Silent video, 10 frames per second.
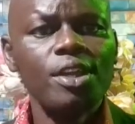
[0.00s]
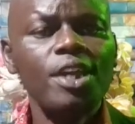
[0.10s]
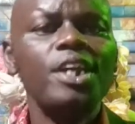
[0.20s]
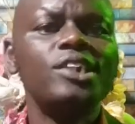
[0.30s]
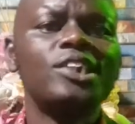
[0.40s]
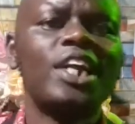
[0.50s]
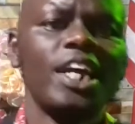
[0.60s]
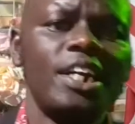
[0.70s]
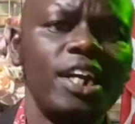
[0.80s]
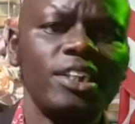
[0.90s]
in his
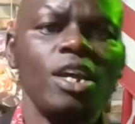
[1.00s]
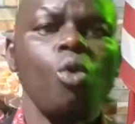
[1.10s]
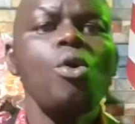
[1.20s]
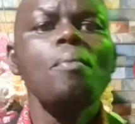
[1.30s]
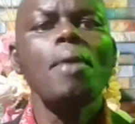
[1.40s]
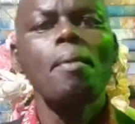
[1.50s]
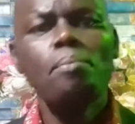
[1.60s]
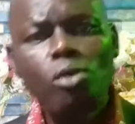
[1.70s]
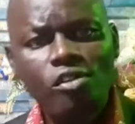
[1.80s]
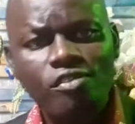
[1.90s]
greatness. We may
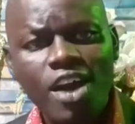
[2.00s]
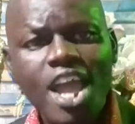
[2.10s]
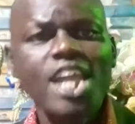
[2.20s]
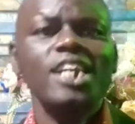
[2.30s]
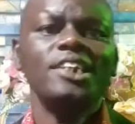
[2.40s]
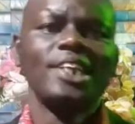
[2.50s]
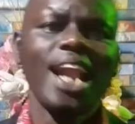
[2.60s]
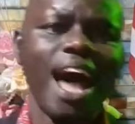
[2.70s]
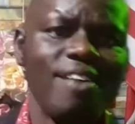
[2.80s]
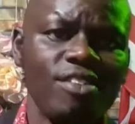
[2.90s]
move in his
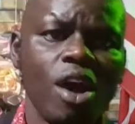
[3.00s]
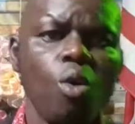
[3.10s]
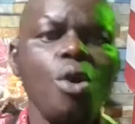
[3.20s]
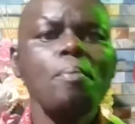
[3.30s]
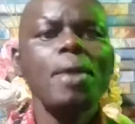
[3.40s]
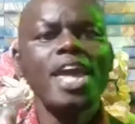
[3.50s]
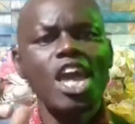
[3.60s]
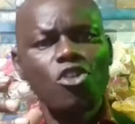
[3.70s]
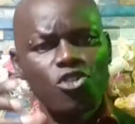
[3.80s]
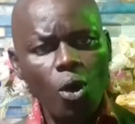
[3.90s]
love. We may
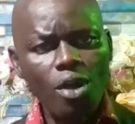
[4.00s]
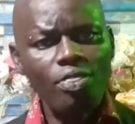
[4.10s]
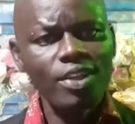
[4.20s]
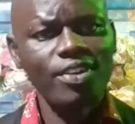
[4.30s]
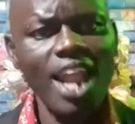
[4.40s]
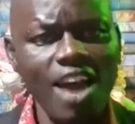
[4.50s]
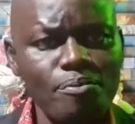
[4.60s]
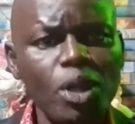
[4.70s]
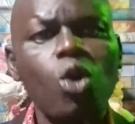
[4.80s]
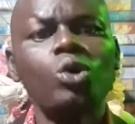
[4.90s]
enjoy this love
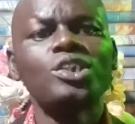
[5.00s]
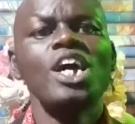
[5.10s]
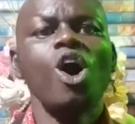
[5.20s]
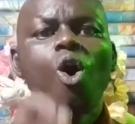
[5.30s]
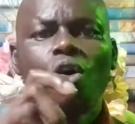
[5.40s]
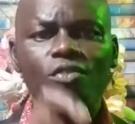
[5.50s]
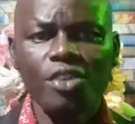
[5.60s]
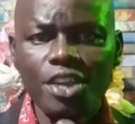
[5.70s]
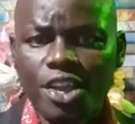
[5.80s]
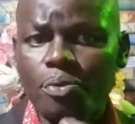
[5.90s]
because of
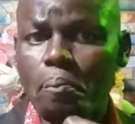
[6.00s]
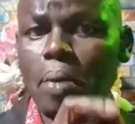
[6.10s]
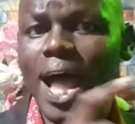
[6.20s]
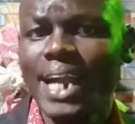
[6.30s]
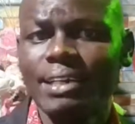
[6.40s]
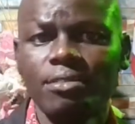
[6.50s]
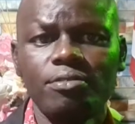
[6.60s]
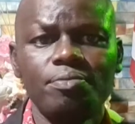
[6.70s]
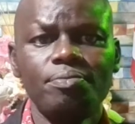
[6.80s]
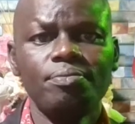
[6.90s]
his blood
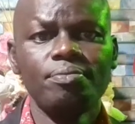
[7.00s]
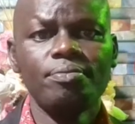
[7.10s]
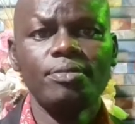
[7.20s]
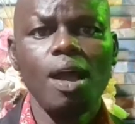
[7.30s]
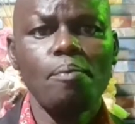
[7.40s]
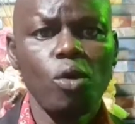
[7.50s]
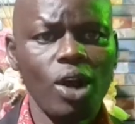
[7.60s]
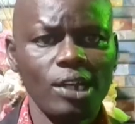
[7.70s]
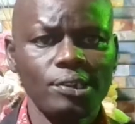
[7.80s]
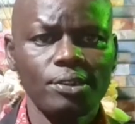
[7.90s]
upon
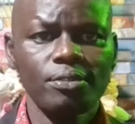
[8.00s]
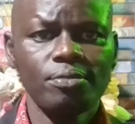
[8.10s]
us.